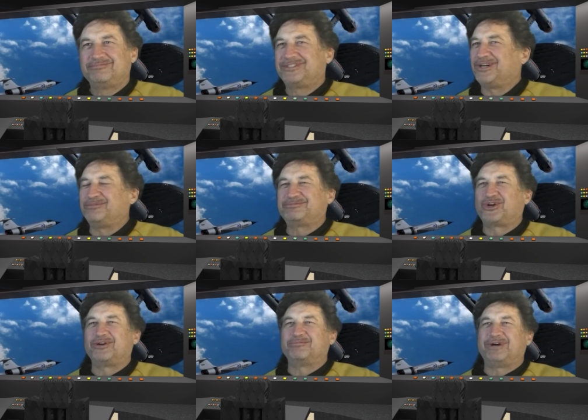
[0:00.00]
Don't
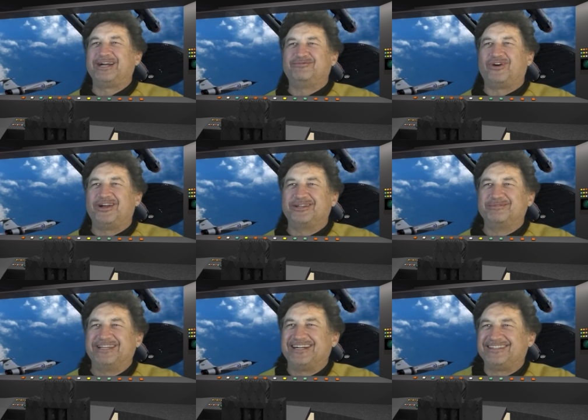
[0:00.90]
turn my volume
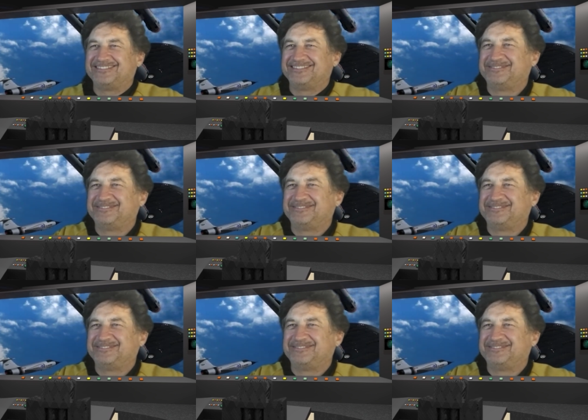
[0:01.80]
down.